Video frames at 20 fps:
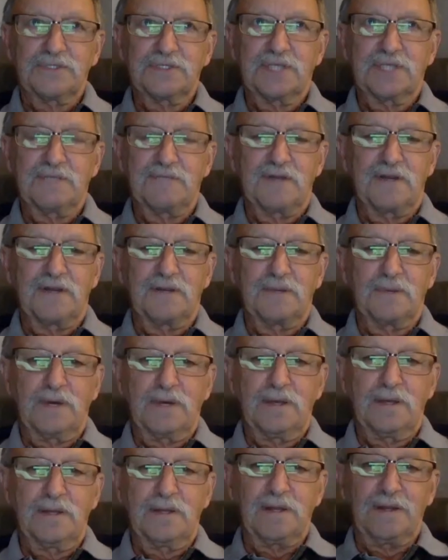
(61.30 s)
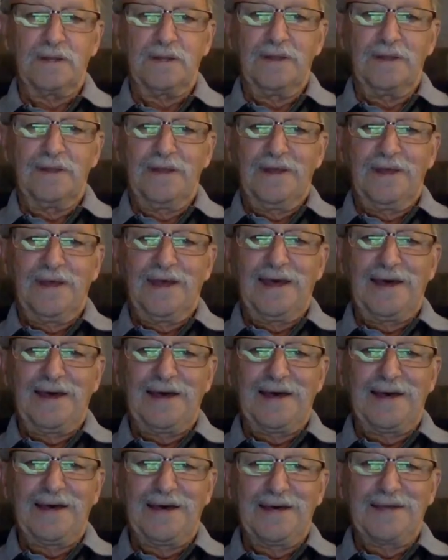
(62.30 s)
is giving it away, isn't it?
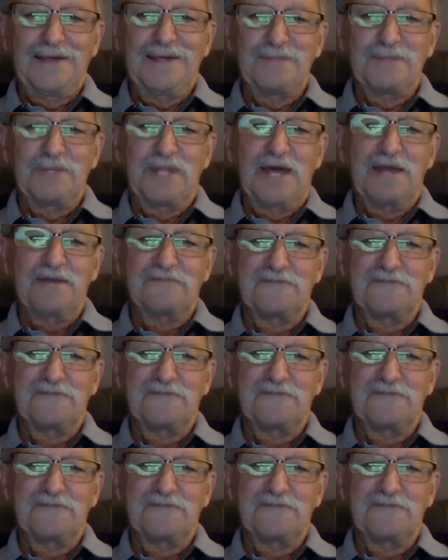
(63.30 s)
In my late